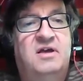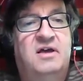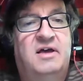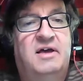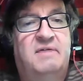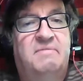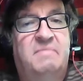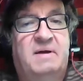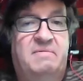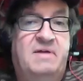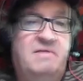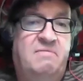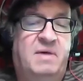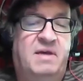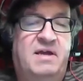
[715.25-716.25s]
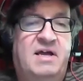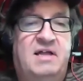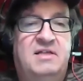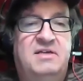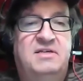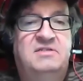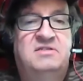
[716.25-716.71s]
uh, my, my
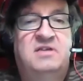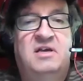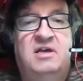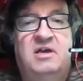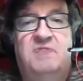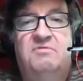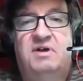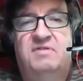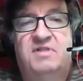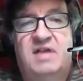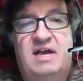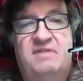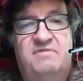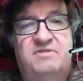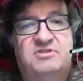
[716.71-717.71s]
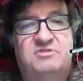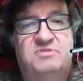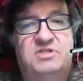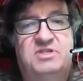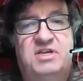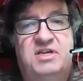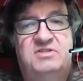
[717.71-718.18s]
colleagues. We have a lot of
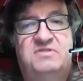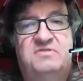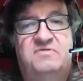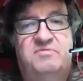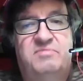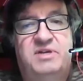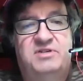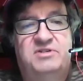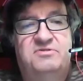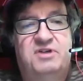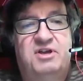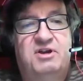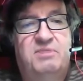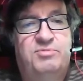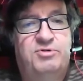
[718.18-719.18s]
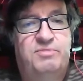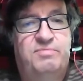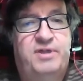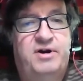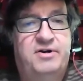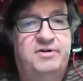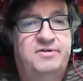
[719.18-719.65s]
instrumentation for measuring airborne
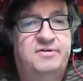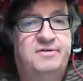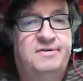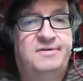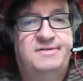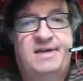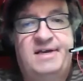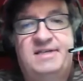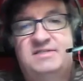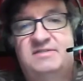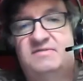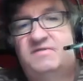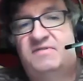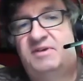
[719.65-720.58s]
particles, gases,